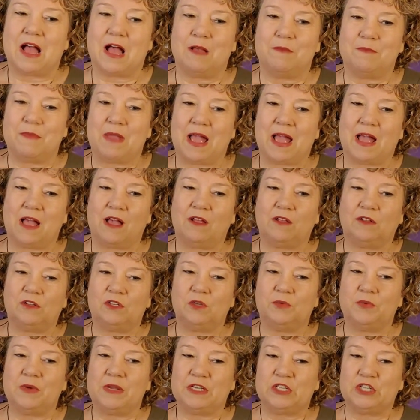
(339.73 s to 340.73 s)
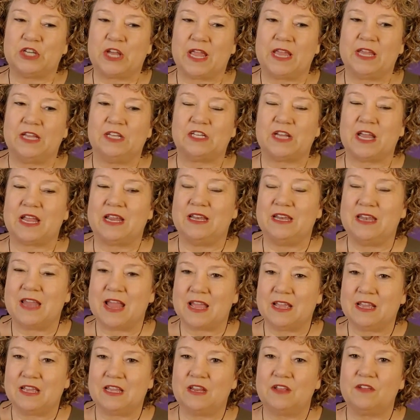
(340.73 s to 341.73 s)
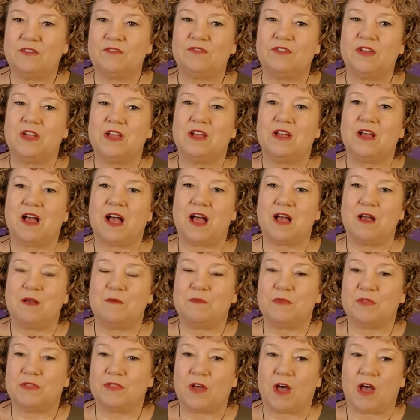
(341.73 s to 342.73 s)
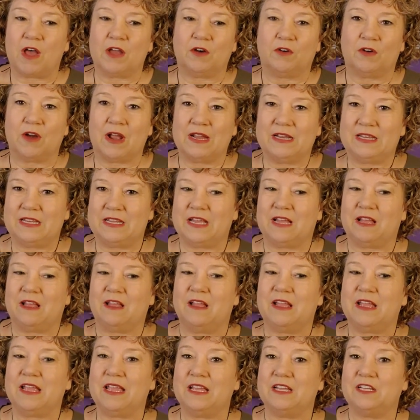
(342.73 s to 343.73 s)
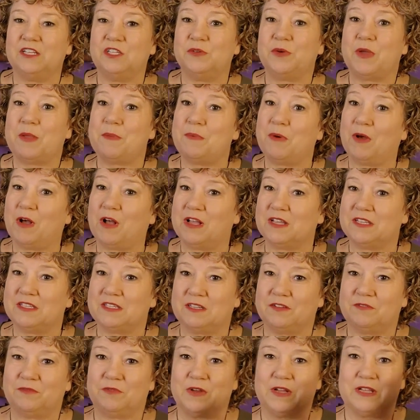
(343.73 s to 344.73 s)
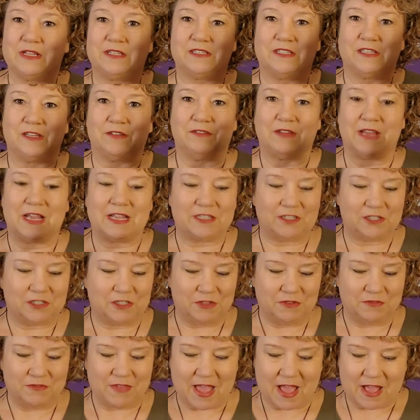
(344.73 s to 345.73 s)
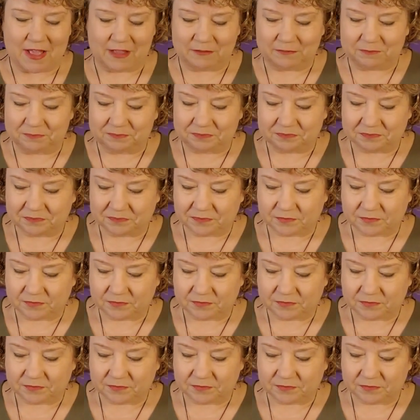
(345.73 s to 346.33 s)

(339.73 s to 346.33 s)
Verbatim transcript: um, how do we change a negative um, thought or idea into a positive one. So let's do that.